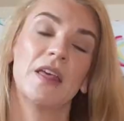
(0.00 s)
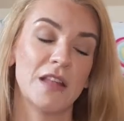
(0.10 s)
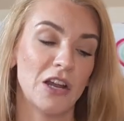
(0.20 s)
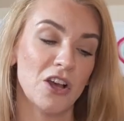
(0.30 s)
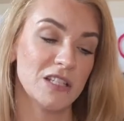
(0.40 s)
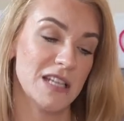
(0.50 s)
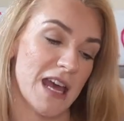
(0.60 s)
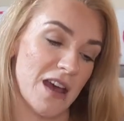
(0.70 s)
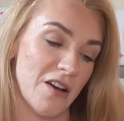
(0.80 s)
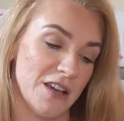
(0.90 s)
The last
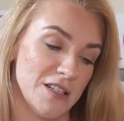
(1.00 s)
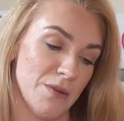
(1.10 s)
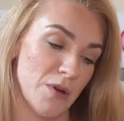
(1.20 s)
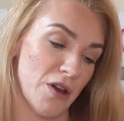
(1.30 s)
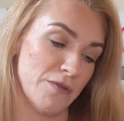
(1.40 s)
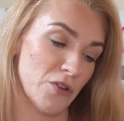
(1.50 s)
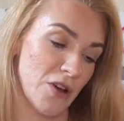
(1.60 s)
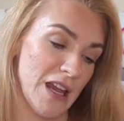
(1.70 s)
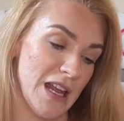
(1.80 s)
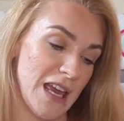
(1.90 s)
hair item I've
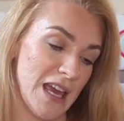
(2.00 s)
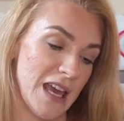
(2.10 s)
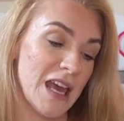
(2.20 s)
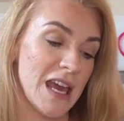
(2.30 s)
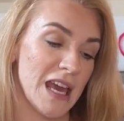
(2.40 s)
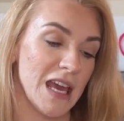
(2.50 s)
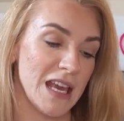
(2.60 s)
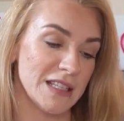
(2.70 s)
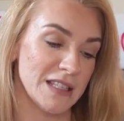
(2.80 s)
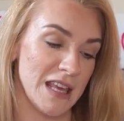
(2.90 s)
got in here
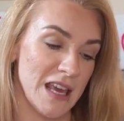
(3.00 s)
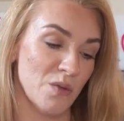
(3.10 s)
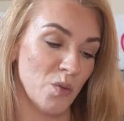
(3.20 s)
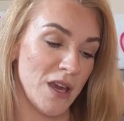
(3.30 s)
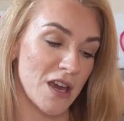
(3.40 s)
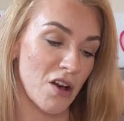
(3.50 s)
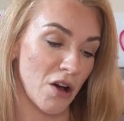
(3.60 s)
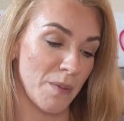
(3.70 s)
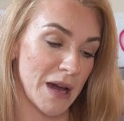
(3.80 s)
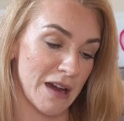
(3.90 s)
is the We
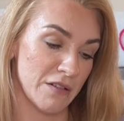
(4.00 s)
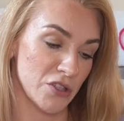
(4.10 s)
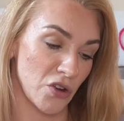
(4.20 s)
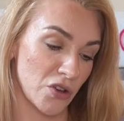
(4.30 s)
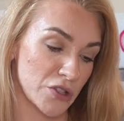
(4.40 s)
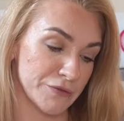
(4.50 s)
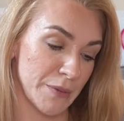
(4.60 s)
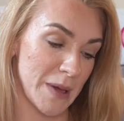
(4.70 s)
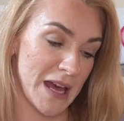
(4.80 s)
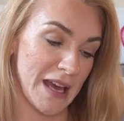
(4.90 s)
Are Paradox
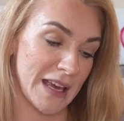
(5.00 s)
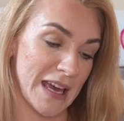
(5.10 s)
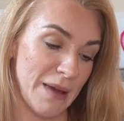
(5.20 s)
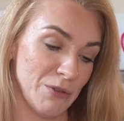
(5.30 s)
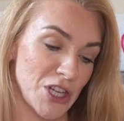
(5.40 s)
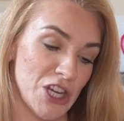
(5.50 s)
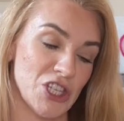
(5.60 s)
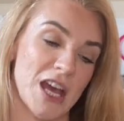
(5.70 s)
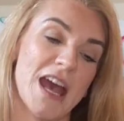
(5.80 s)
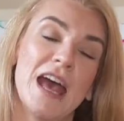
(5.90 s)
Repair Game
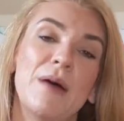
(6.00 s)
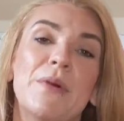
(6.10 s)
Changer Hair